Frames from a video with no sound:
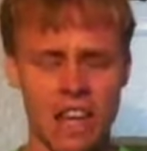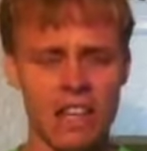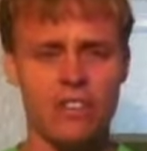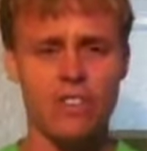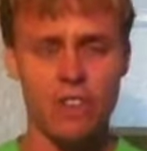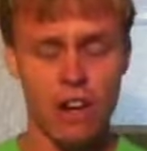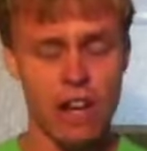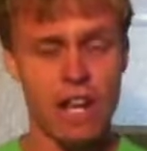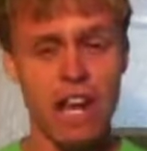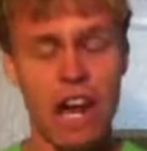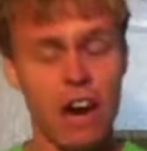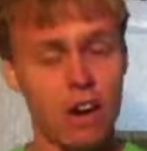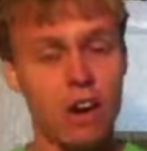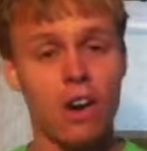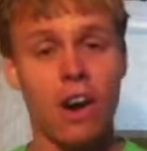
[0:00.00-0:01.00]
like drink
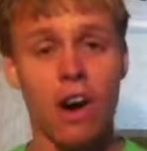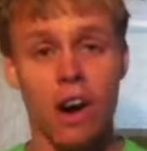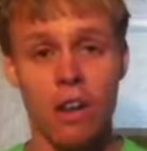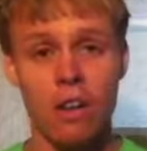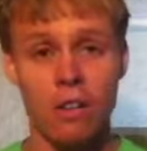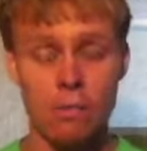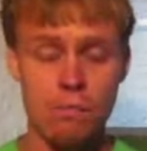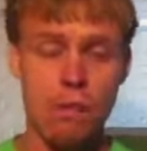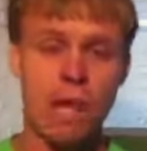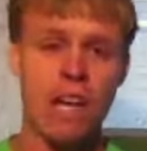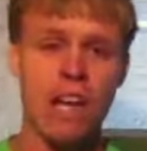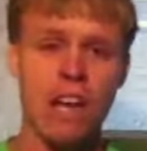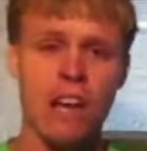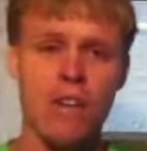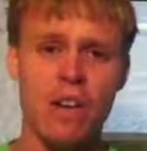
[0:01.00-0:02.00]
alcohol and
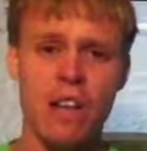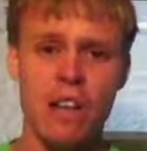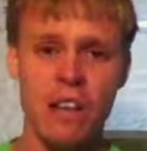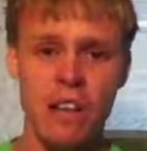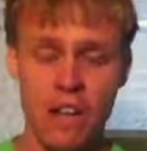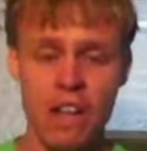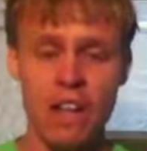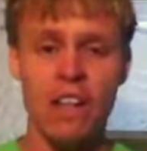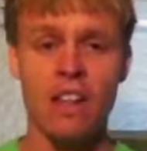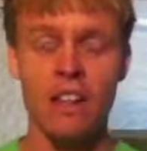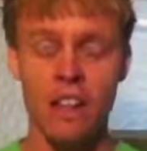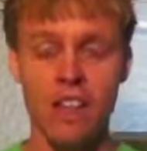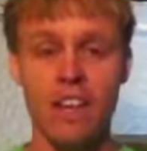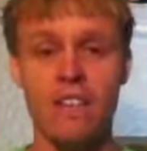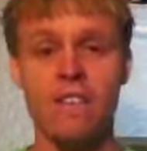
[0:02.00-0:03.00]
beer and
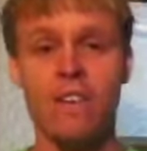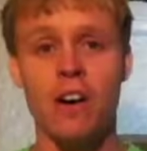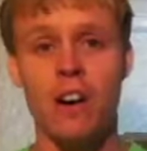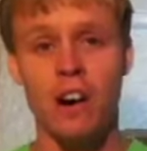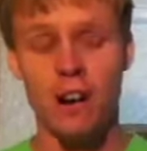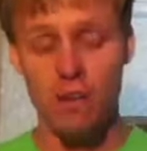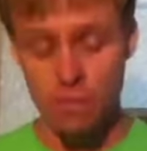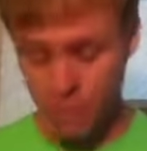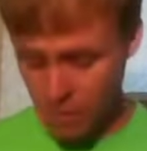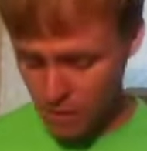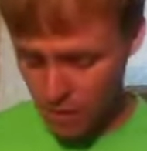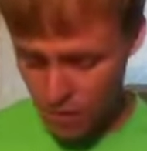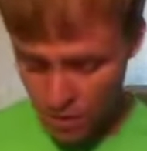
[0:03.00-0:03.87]
live um,